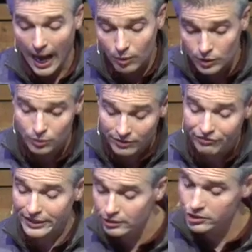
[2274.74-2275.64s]
I would
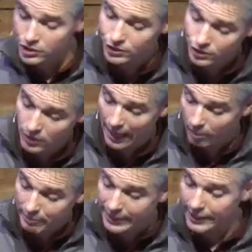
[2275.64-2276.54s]
reveal to you
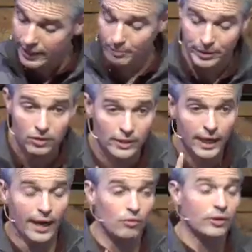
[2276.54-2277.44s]
how big a
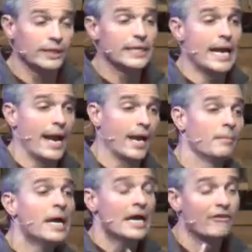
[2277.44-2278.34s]
hypocrite I really
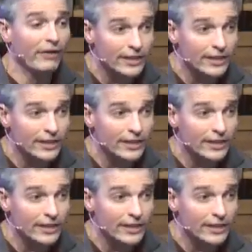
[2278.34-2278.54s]
am if